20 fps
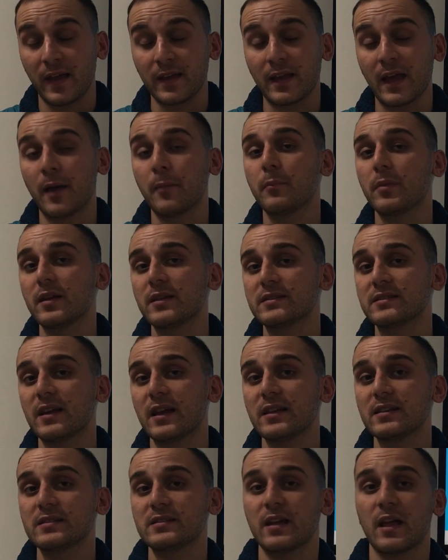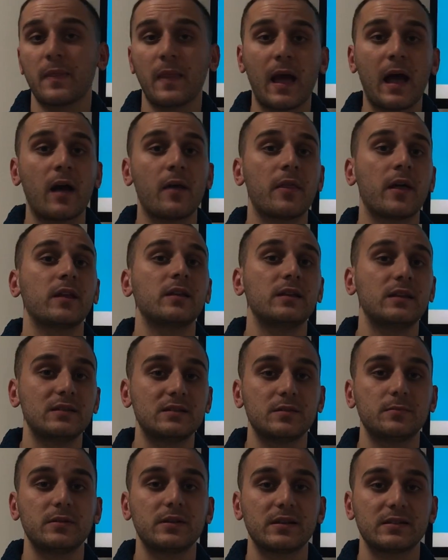can be assessed and how they need
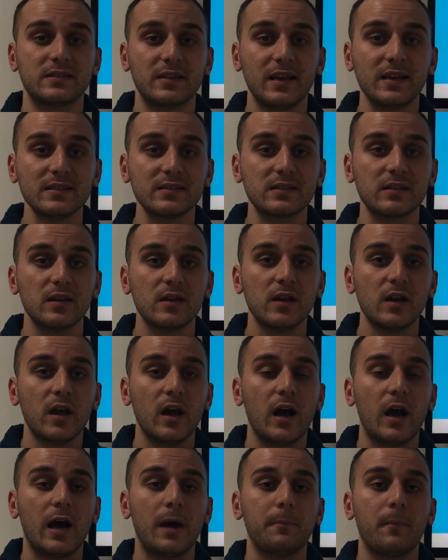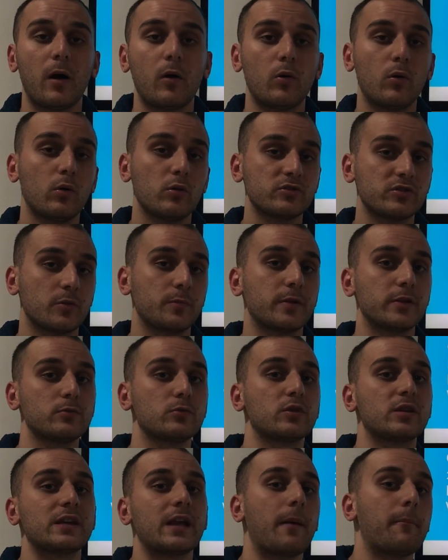to be assessed. I'll also be
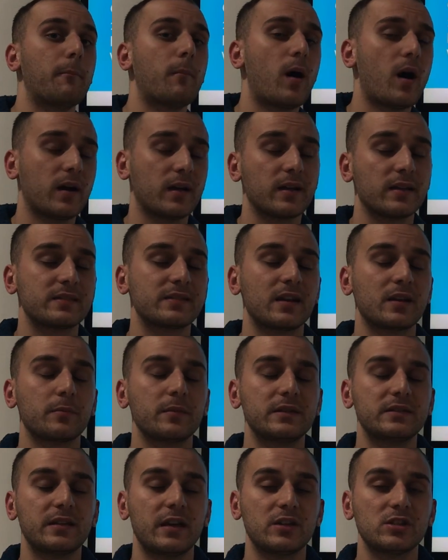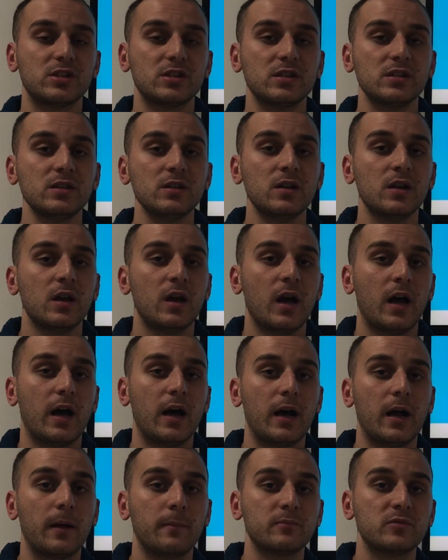looking at market segmentation.
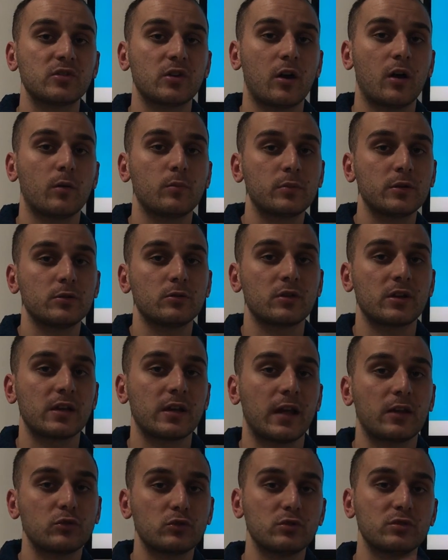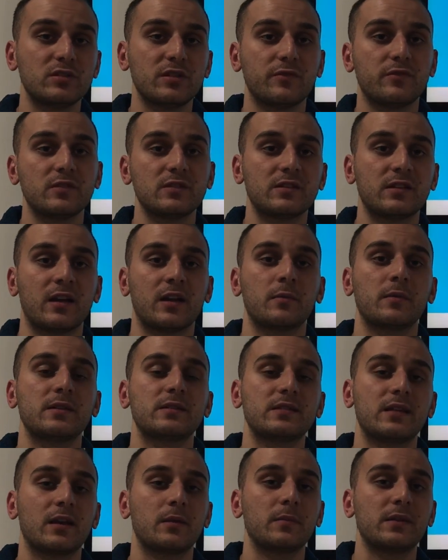So I'll be looking at 2 different
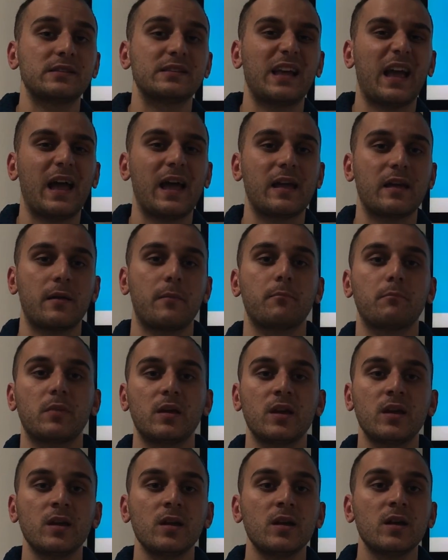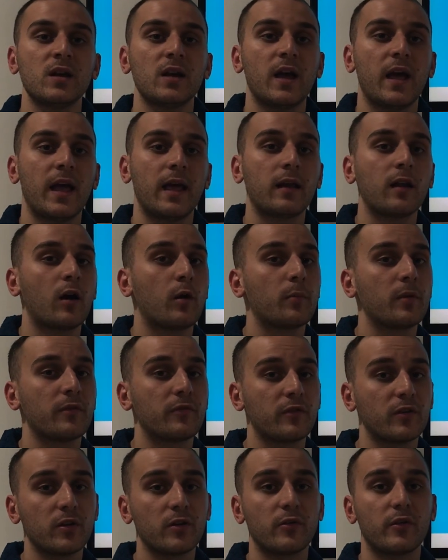segments A and B, and I'll be
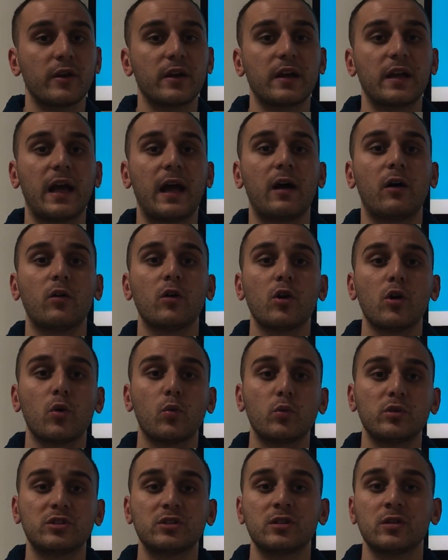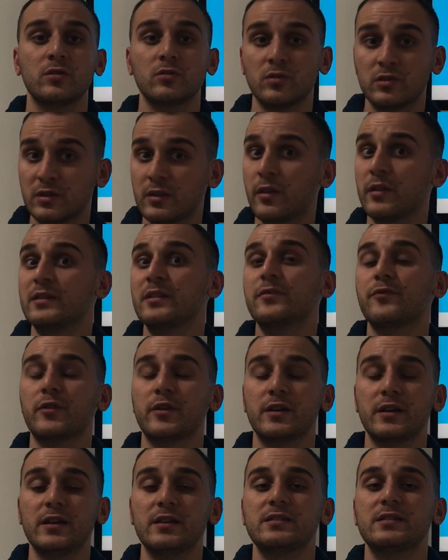figuring out which the
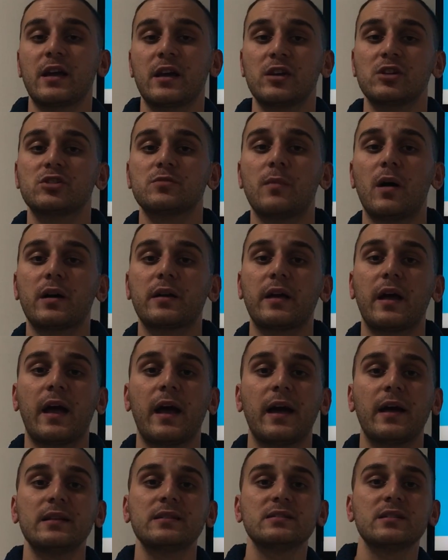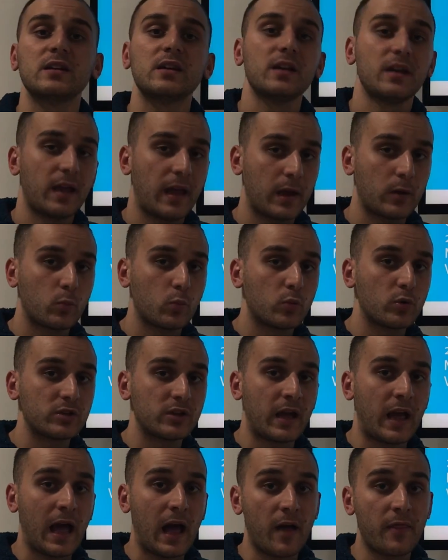different needs that each market has and
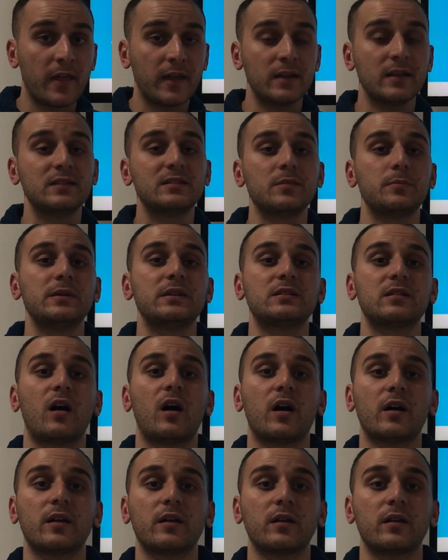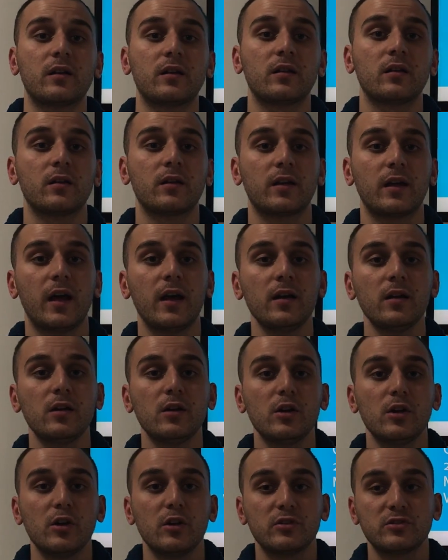how they need to be targeted. Okay.
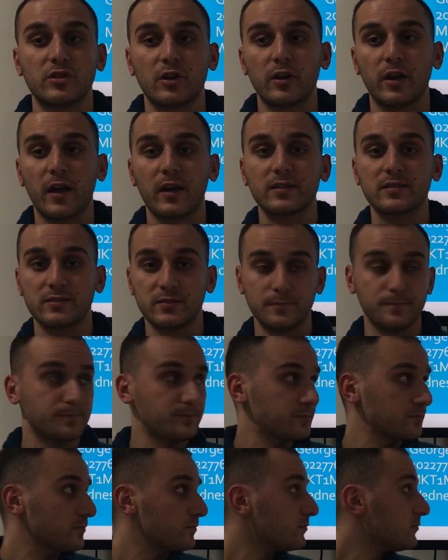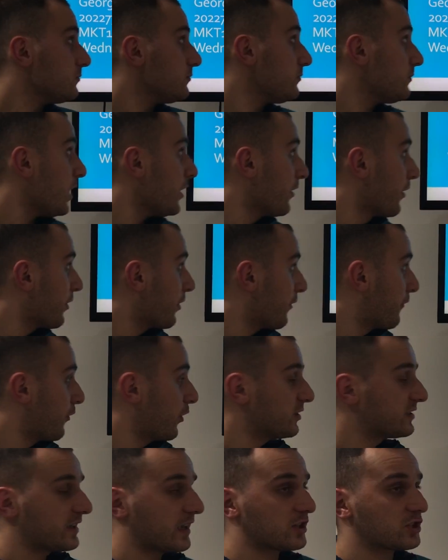So next, the
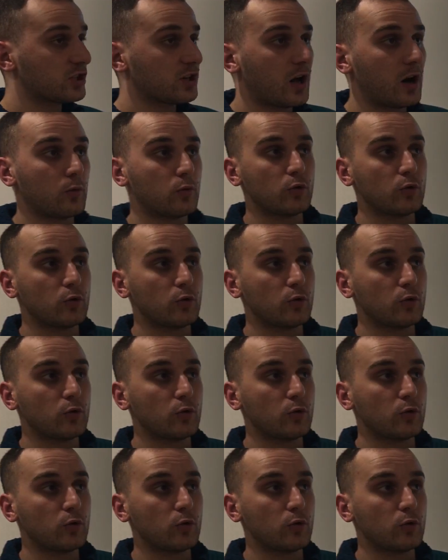first section I